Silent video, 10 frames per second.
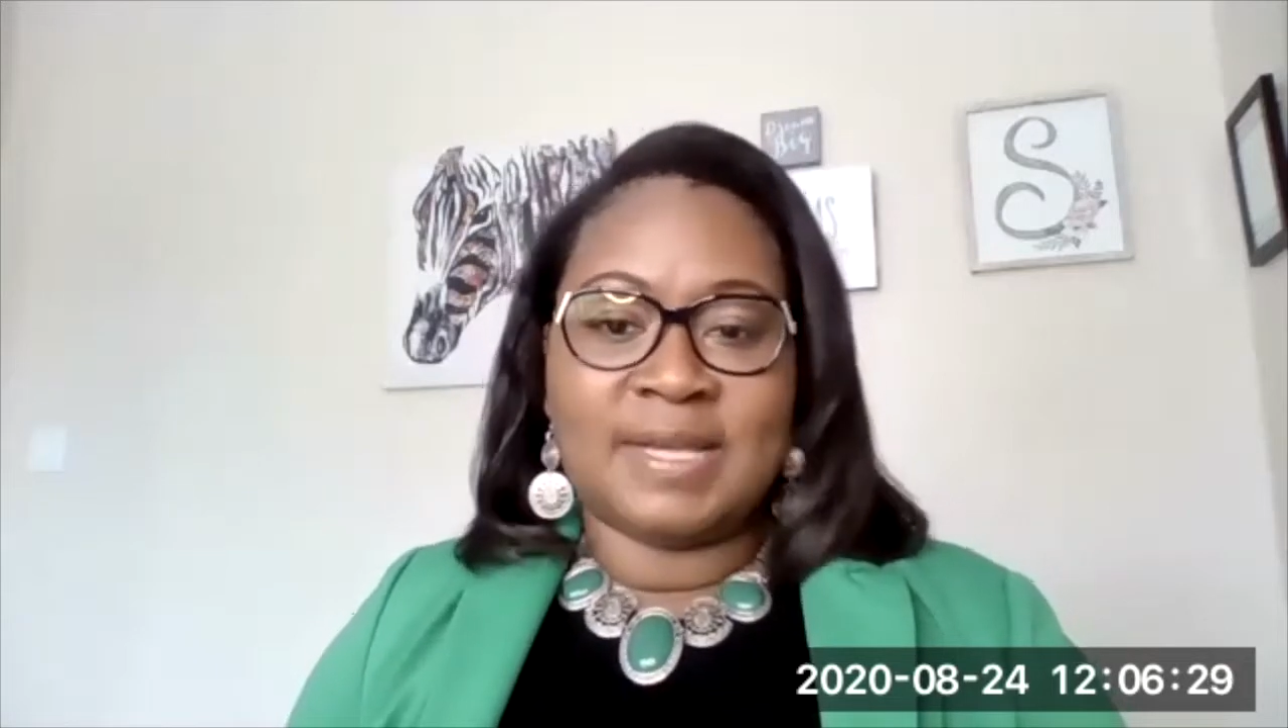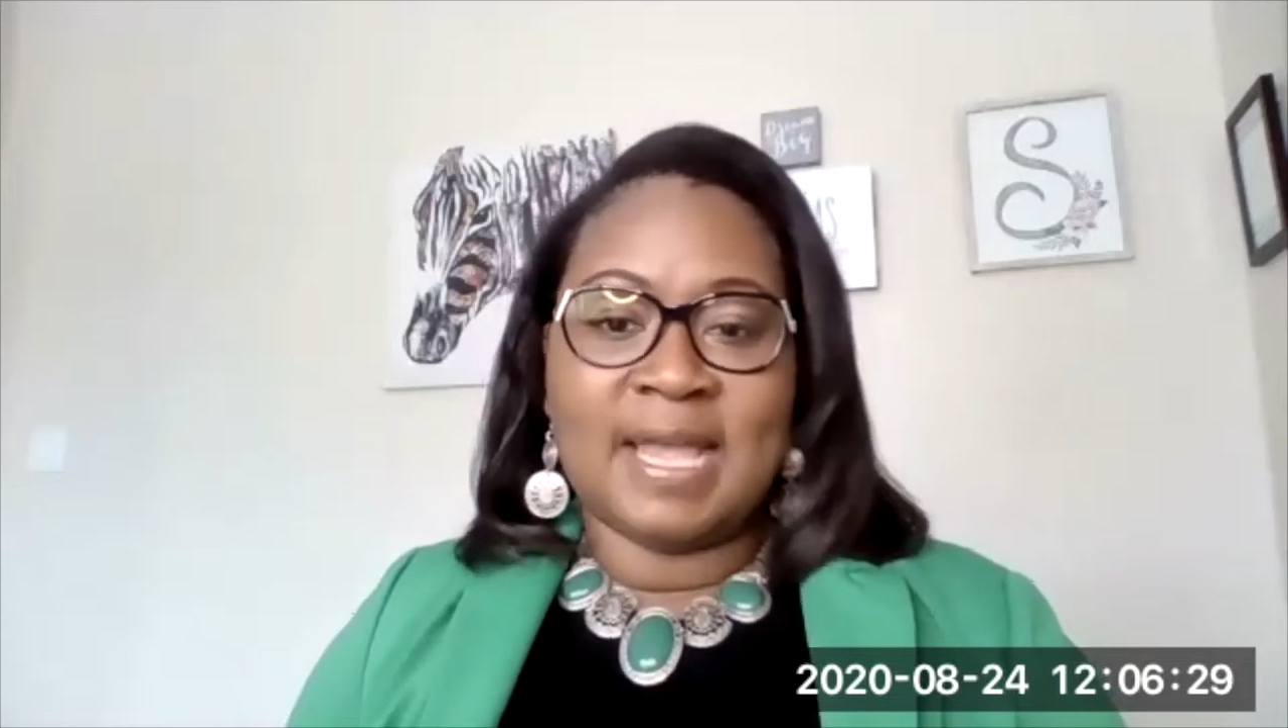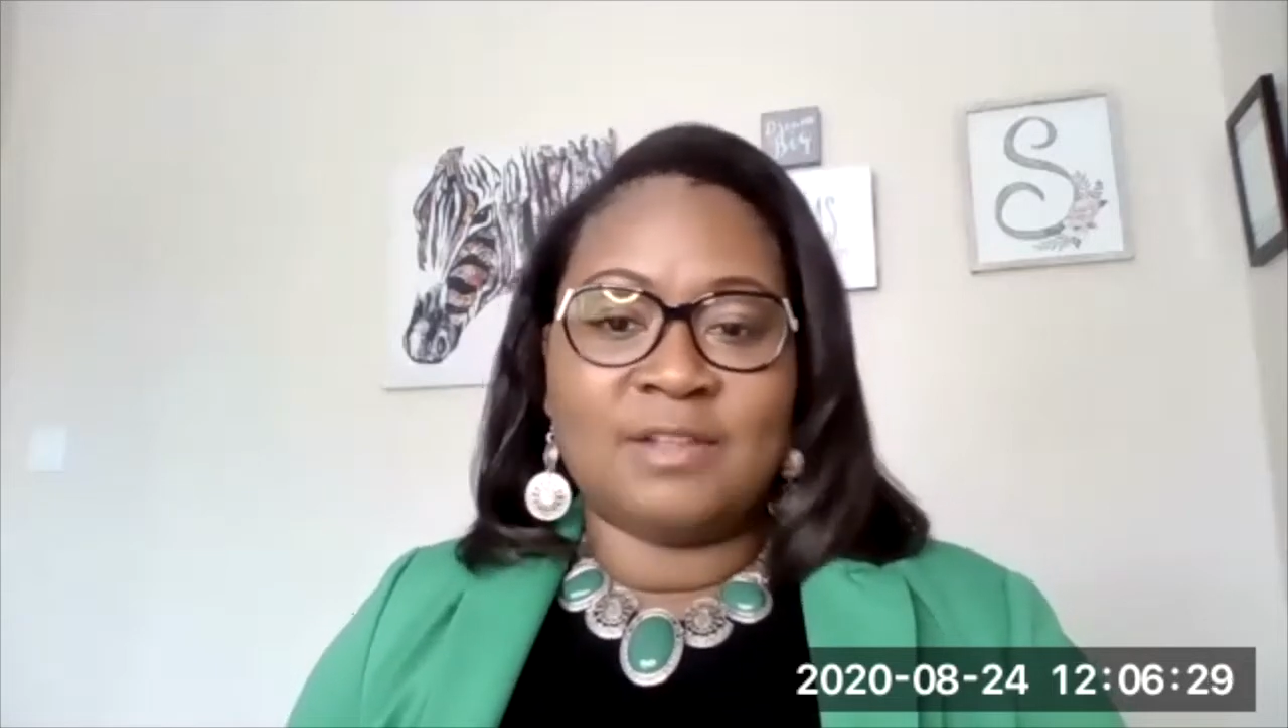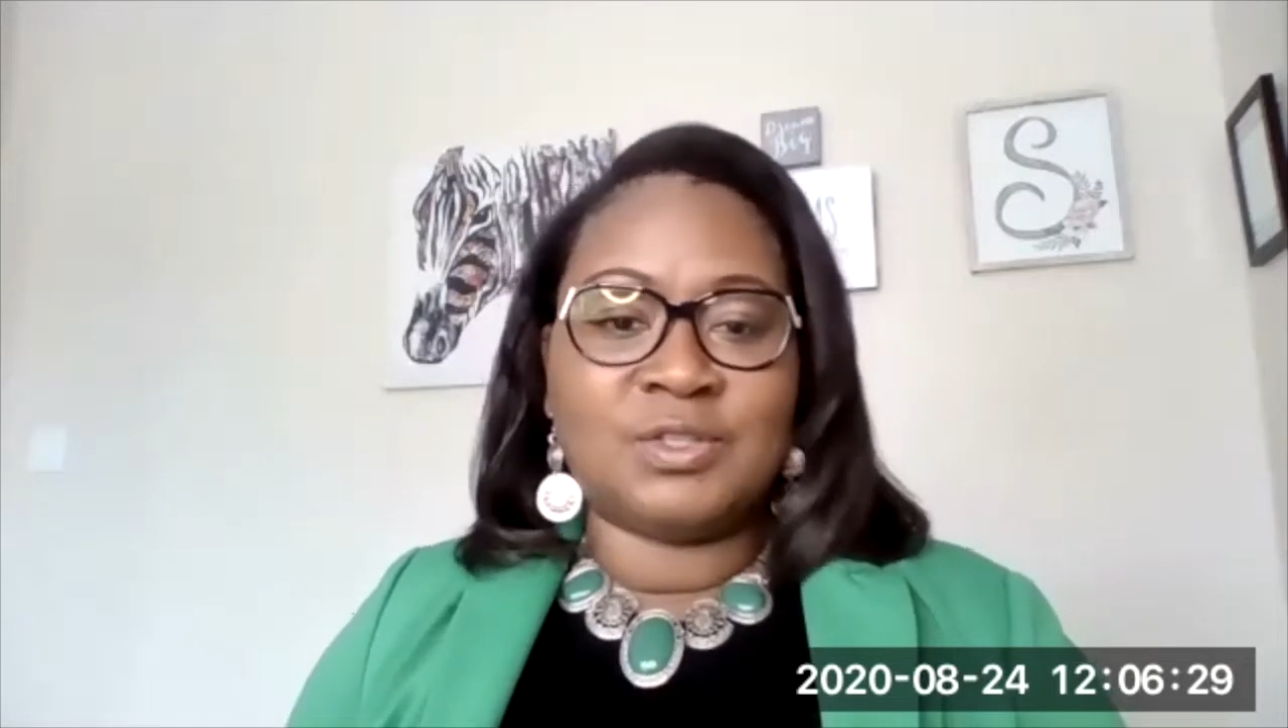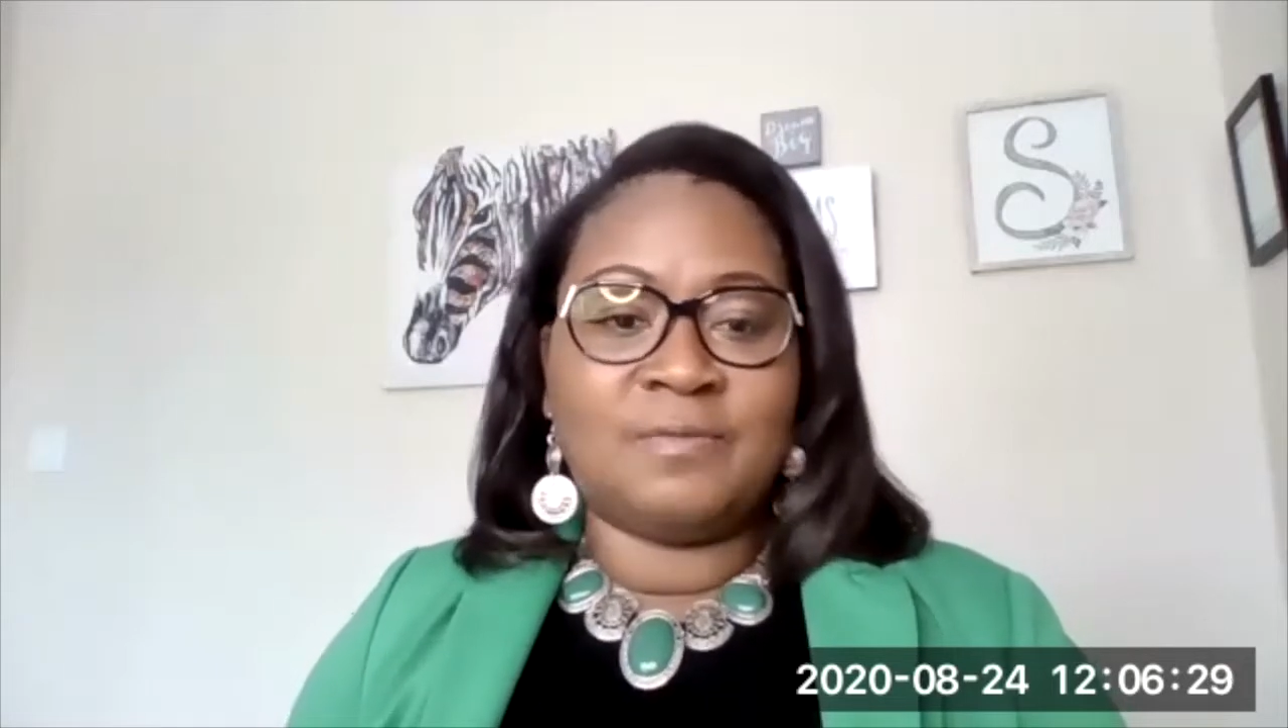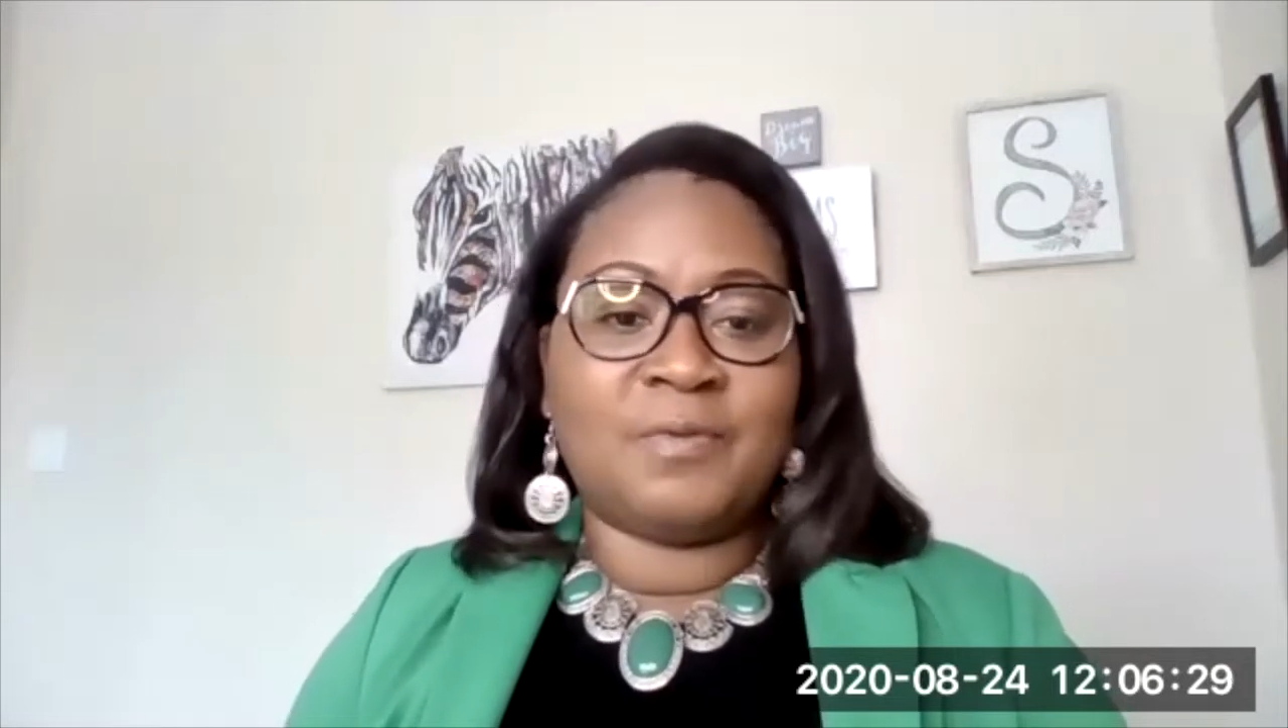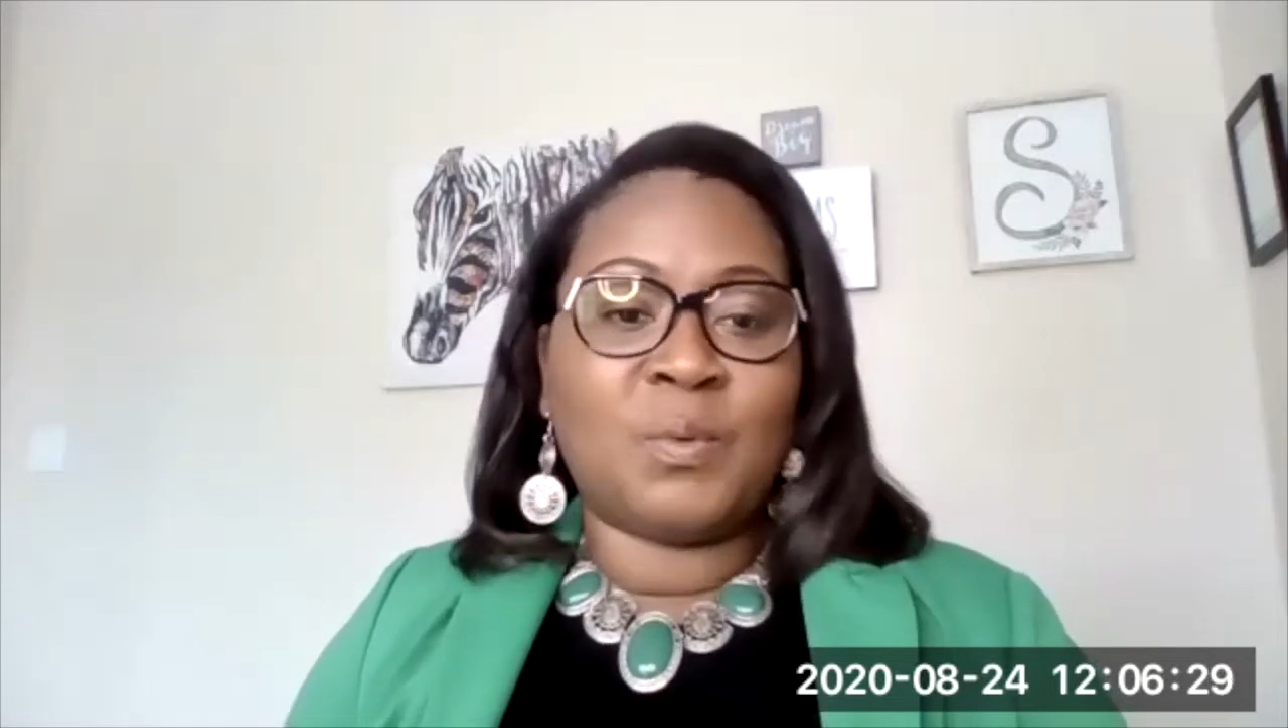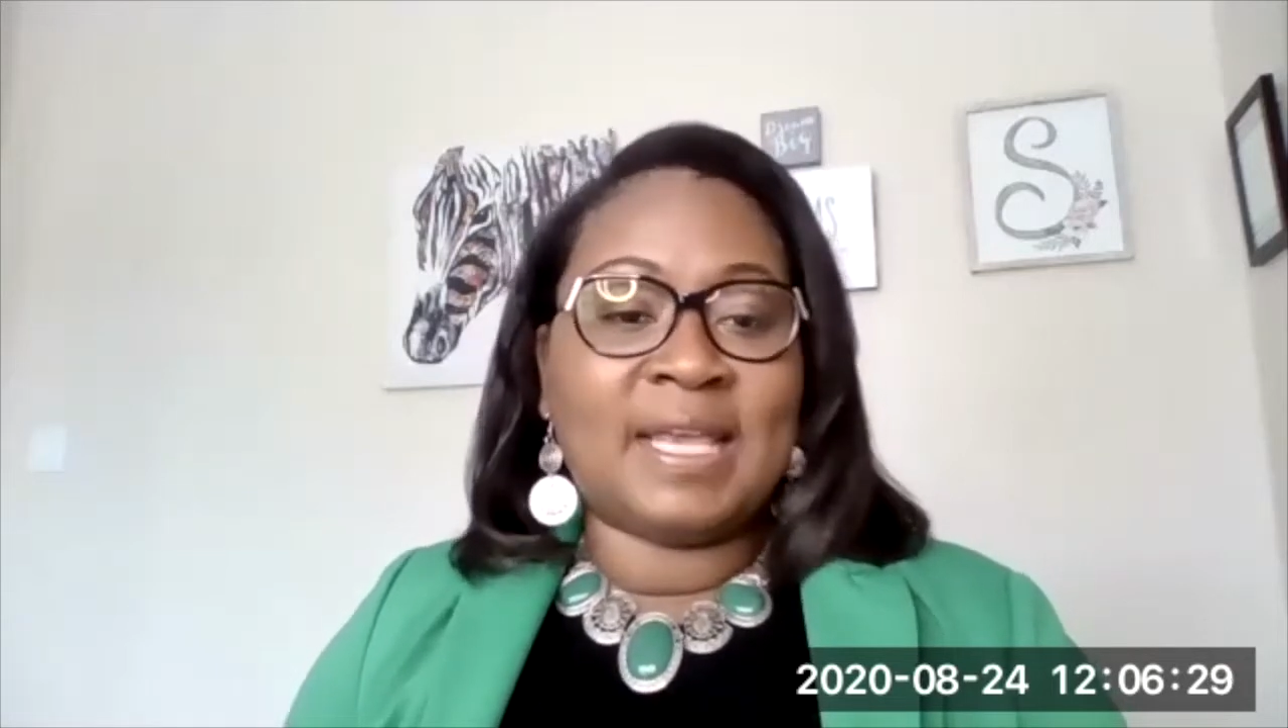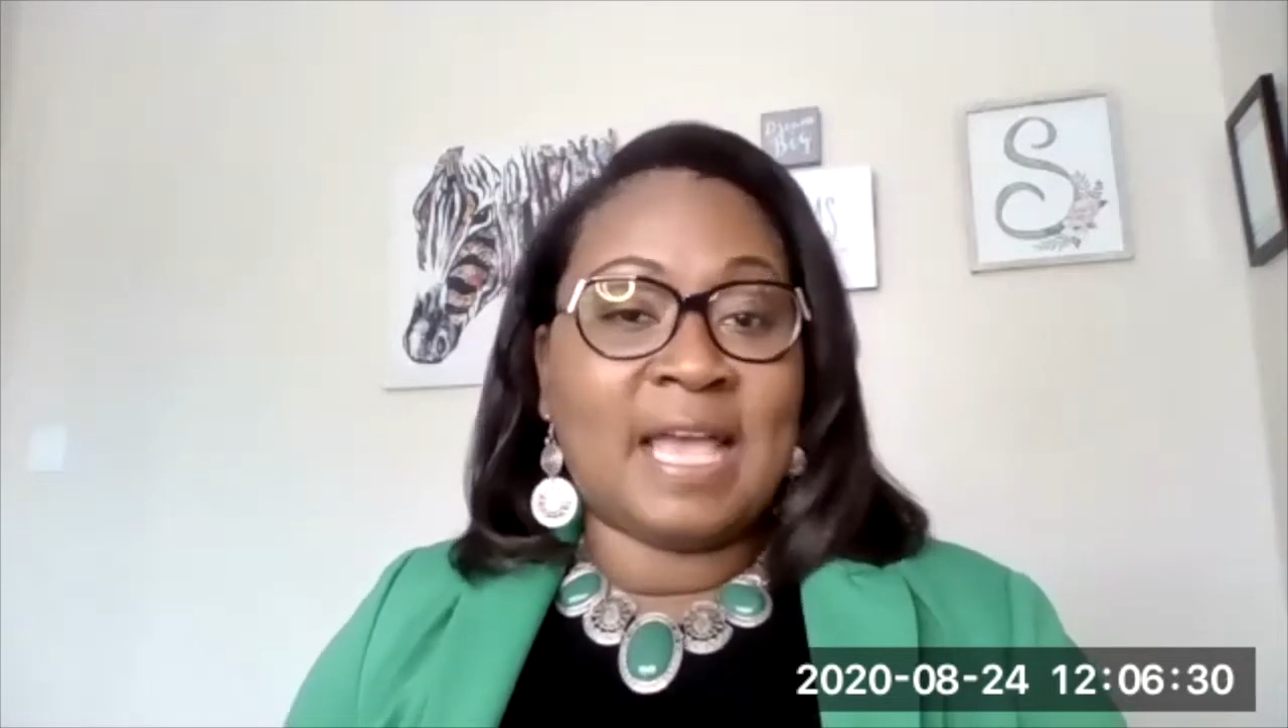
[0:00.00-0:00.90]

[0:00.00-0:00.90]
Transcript: Council for Wake